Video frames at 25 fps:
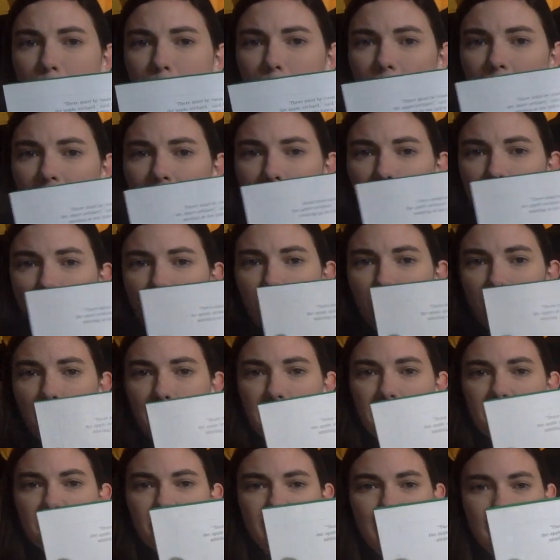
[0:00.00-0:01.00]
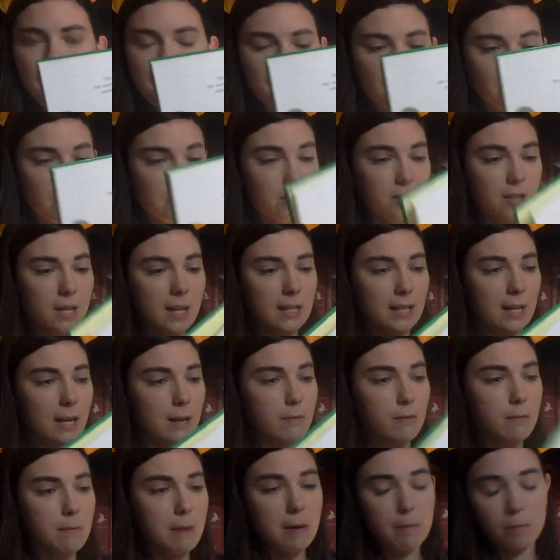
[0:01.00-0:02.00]
like pop-up flapbooks. And I
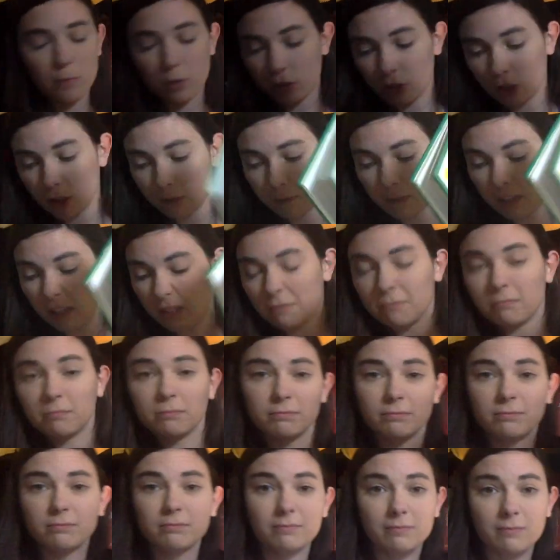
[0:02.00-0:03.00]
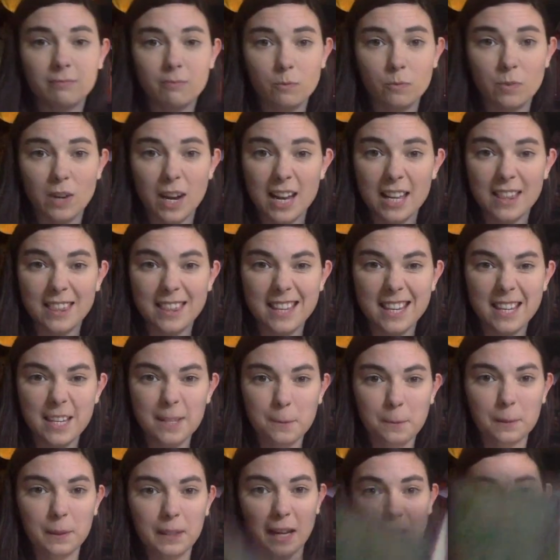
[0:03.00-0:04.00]
remember just being read
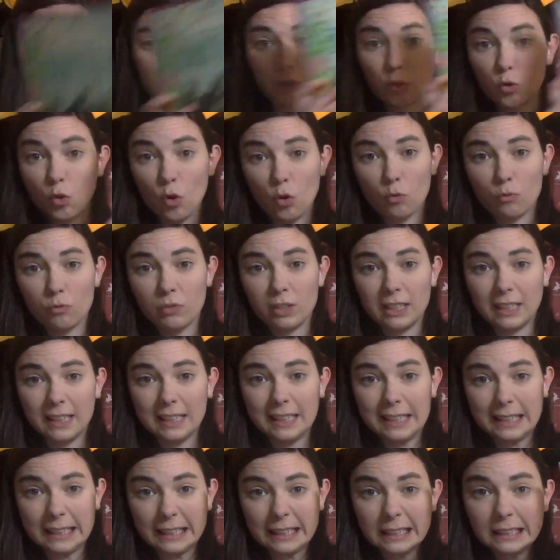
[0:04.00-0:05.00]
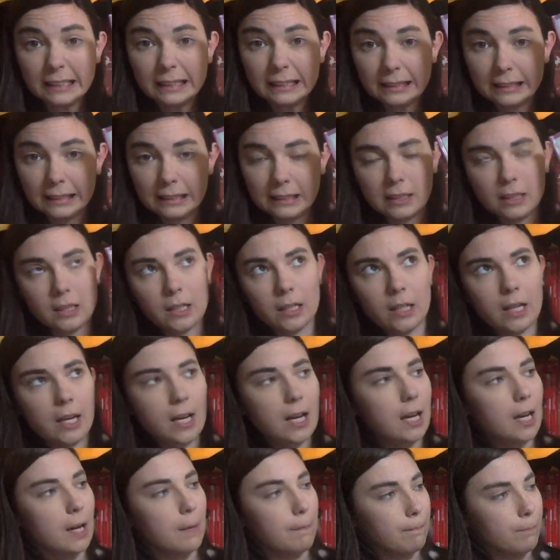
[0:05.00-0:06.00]
these when I was really little.
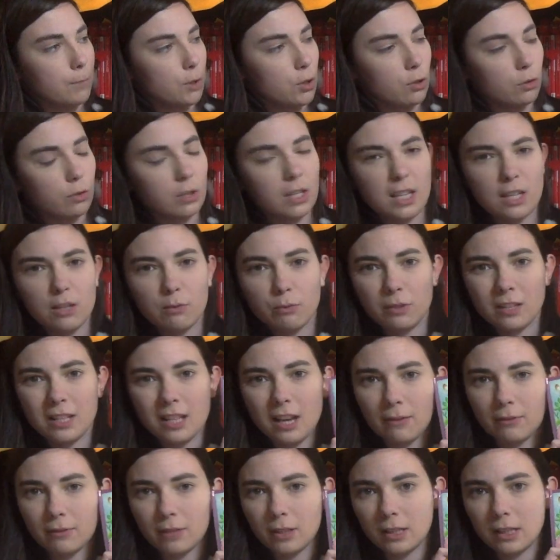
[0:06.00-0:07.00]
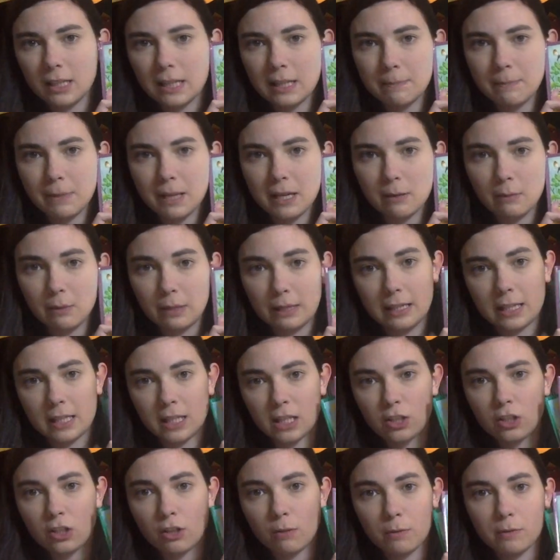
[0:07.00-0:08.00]
Um, so these would definitely be
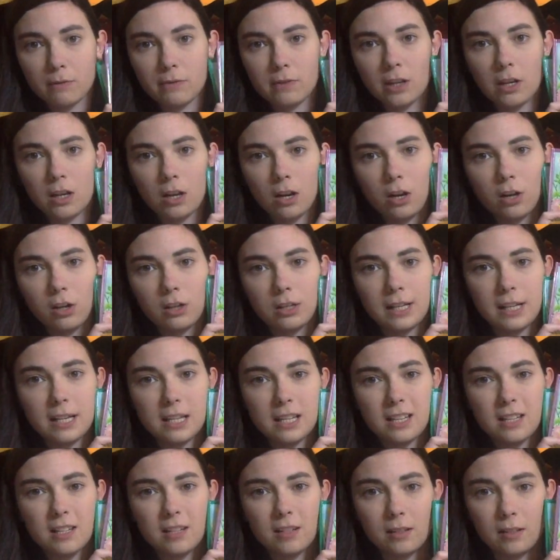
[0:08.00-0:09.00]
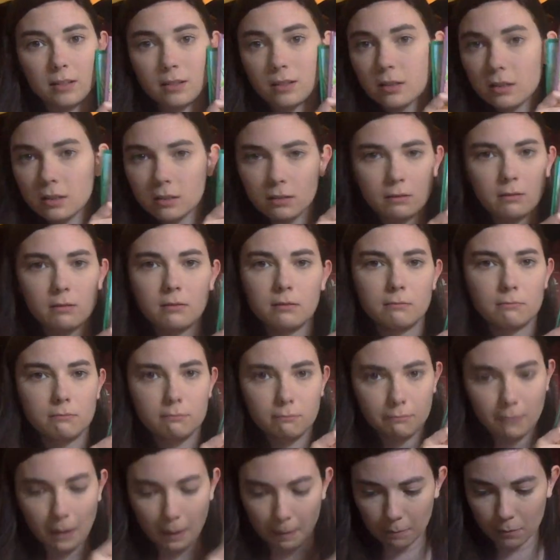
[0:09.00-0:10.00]
within some of the earliest
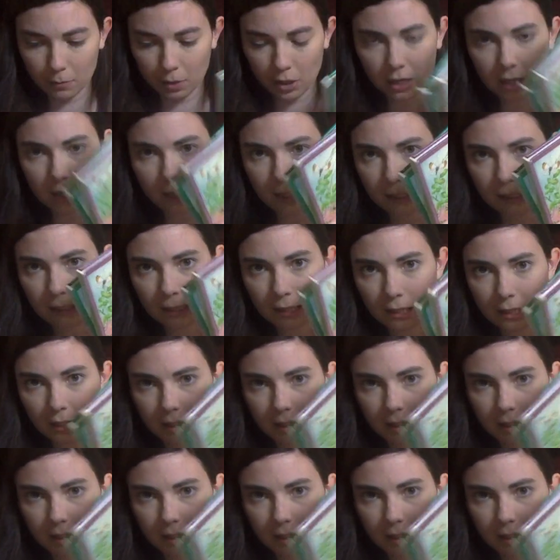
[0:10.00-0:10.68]
memories